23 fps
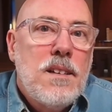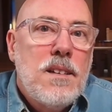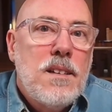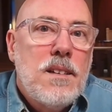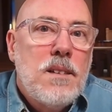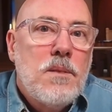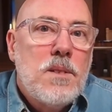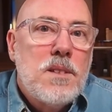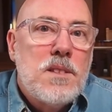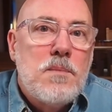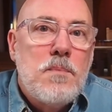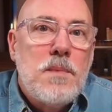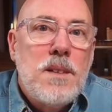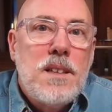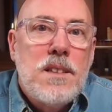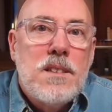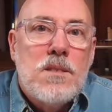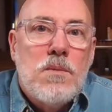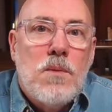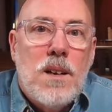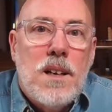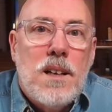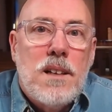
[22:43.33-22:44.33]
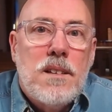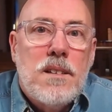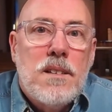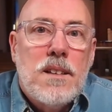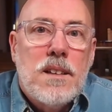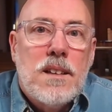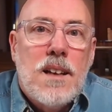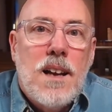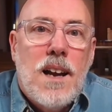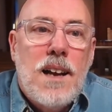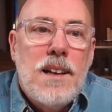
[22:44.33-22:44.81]
which means what?
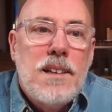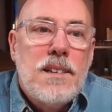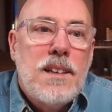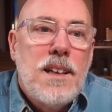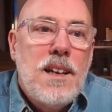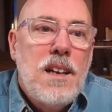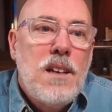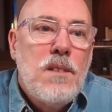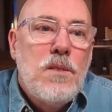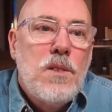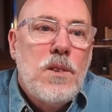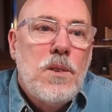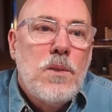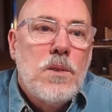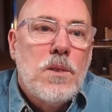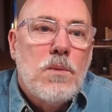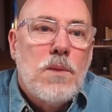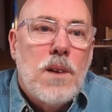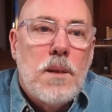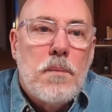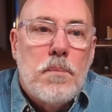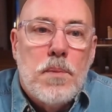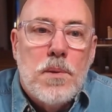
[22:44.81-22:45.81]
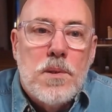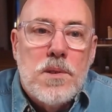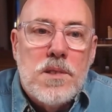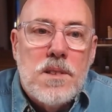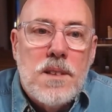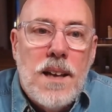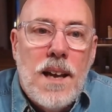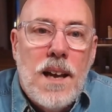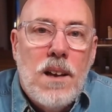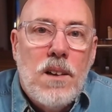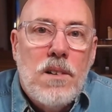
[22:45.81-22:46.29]
That God gave you the right
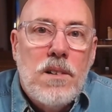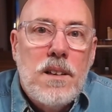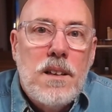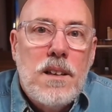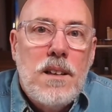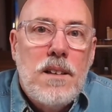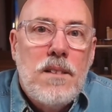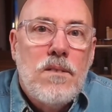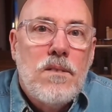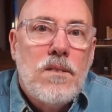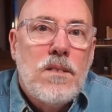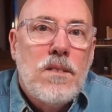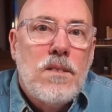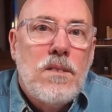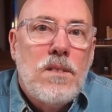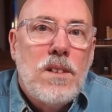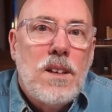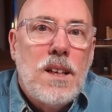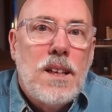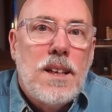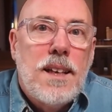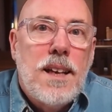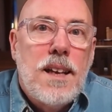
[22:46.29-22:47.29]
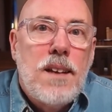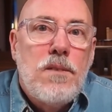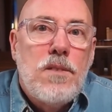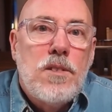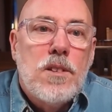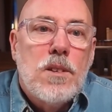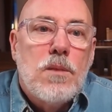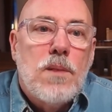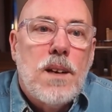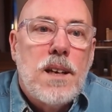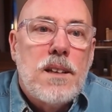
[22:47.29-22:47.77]
personality, He gave you
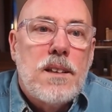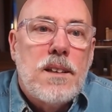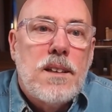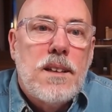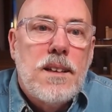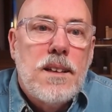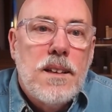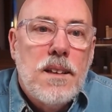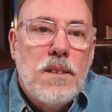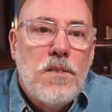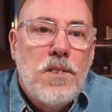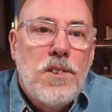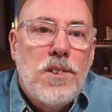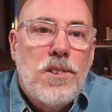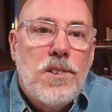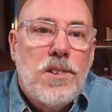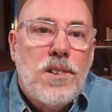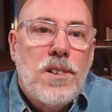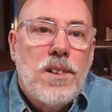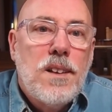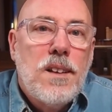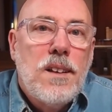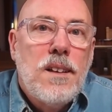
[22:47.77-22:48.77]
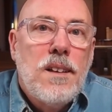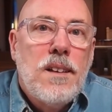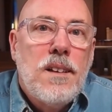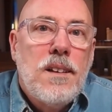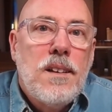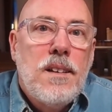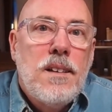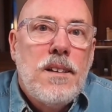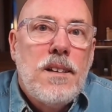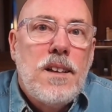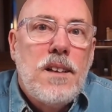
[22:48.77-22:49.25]
the right gifts,
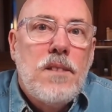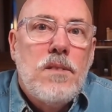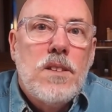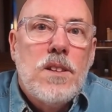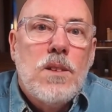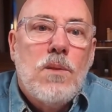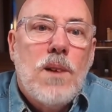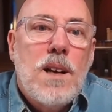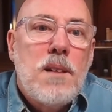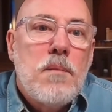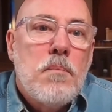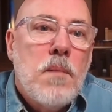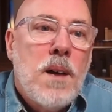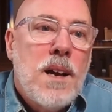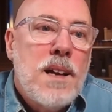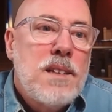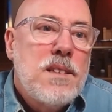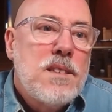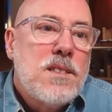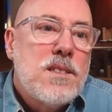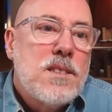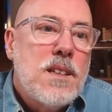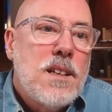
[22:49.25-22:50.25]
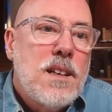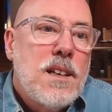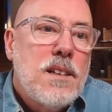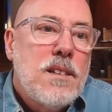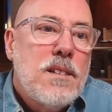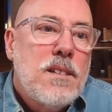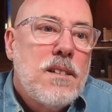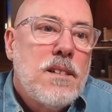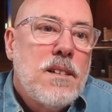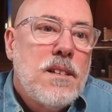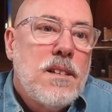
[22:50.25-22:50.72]
even the right
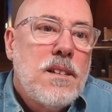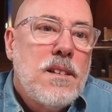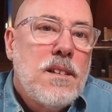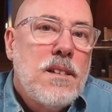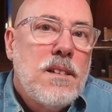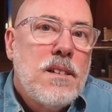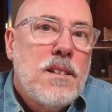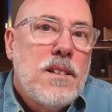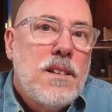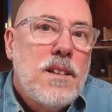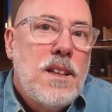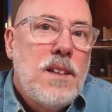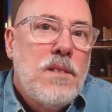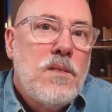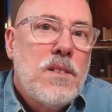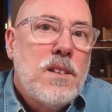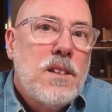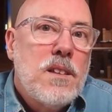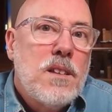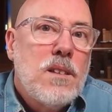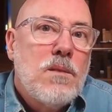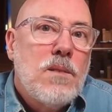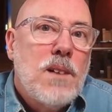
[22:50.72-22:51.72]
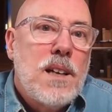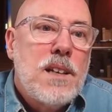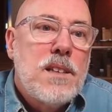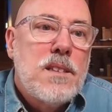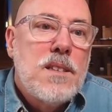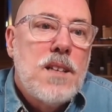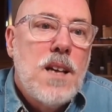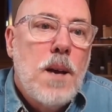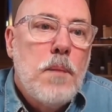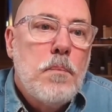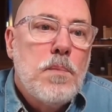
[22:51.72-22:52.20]
mindset, even the
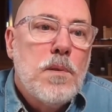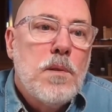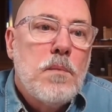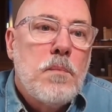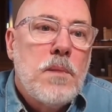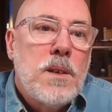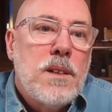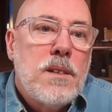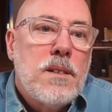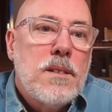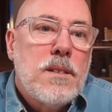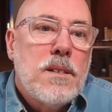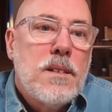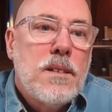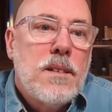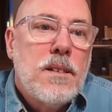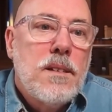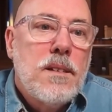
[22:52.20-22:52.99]
right temperament.